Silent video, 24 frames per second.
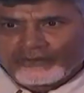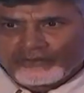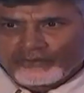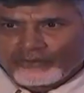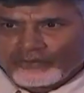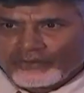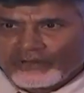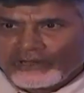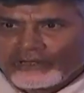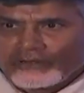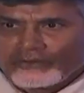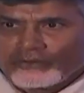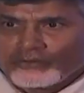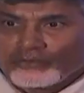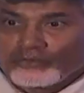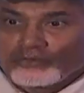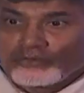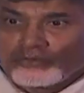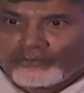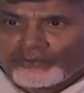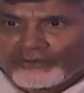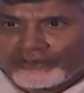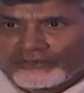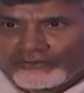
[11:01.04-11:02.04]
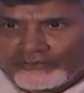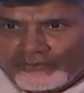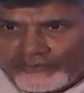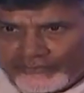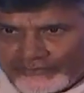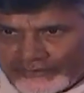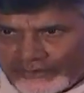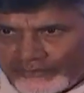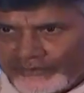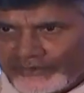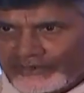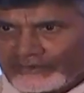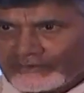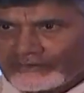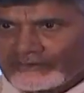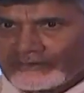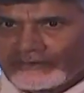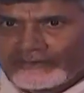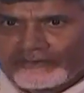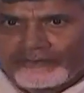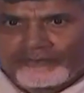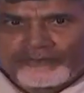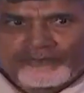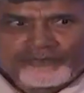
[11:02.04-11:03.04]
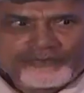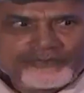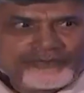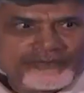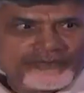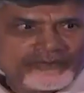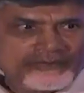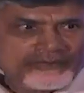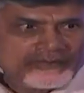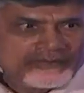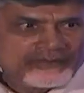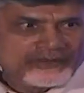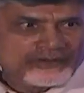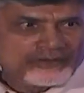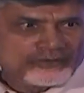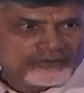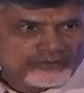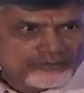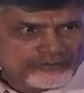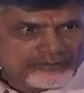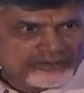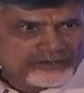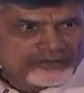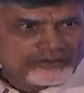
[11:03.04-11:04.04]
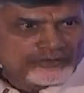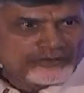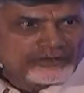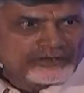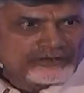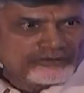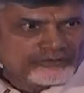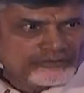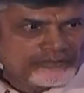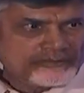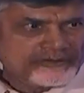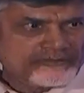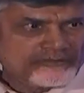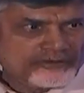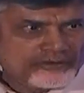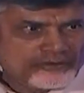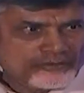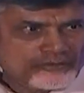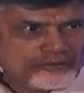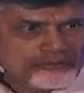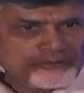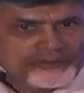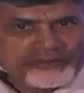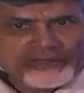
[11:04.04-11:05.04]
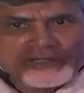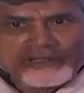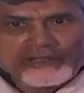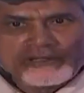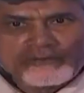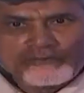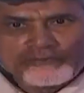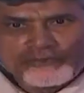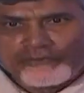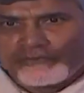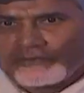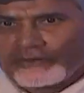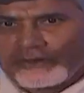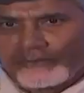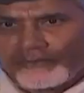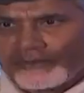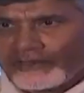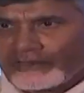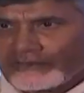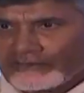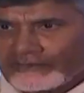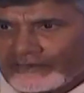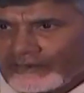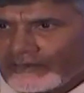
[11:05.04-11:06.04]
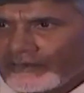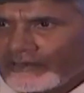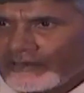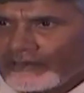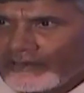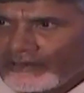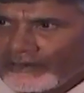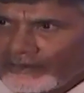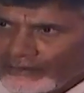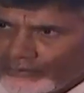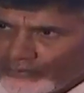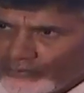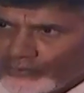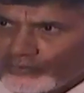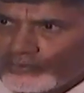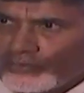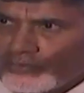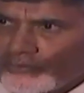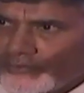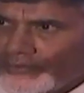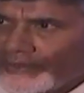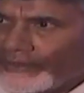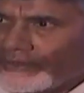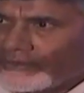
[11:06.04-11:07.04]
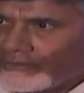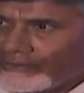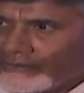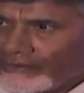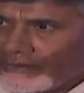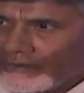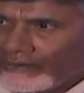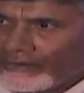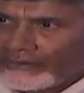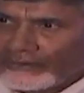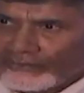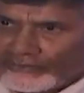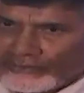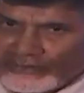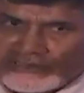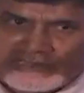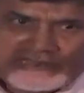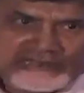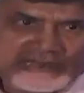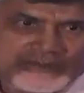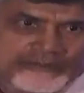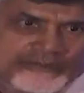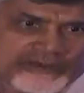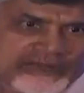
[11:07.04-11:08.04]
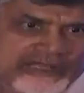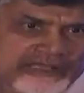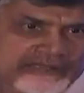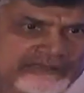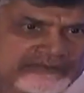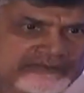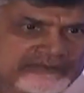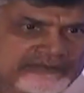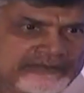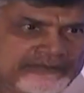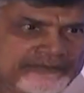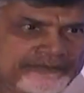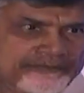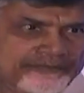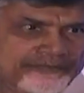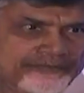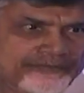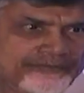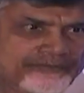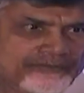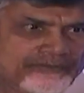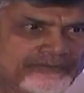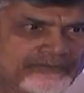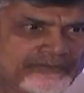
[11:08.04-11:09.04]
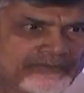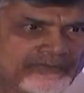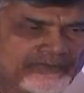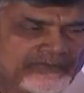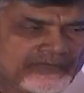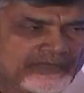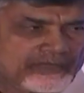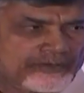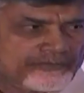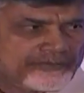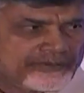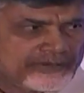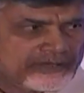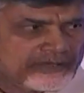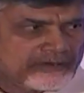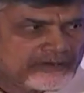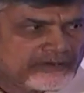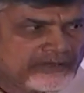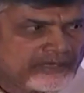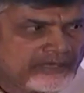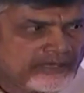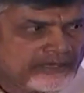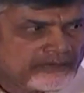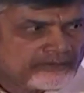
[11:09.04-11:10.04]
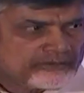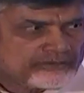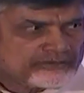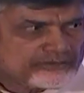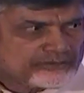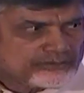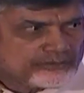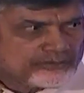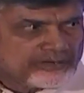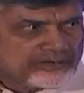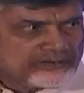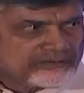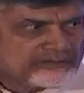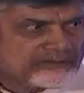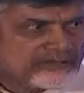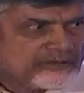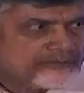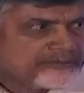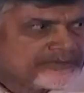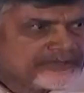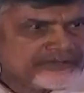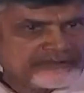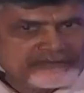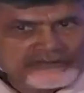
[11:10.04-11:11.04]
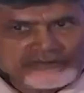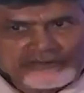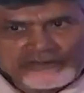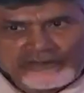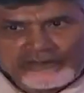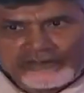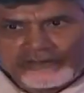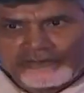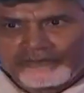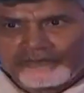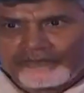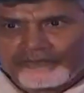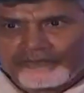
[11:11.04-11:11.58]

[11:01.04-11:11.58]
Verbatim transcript: today 2 rupees 50 paisa, tomorrow it will be 1 rupee 50 paisa and 2 rupees it will stabilize. If you can have storage capacity,